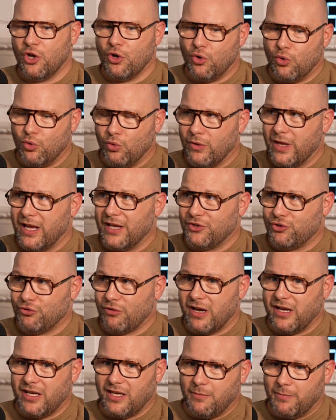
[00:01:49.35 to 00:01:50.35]
all that
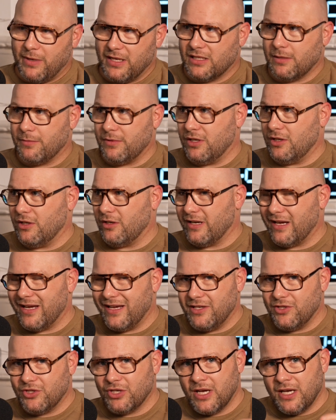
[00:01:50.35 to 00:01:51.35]
training and picked up at a young
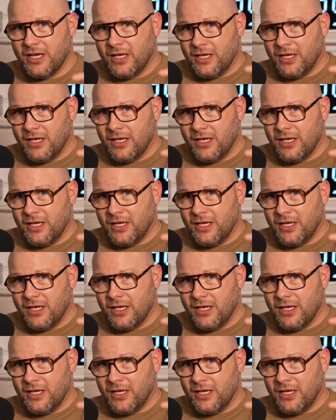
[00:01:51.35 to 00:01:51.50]
age,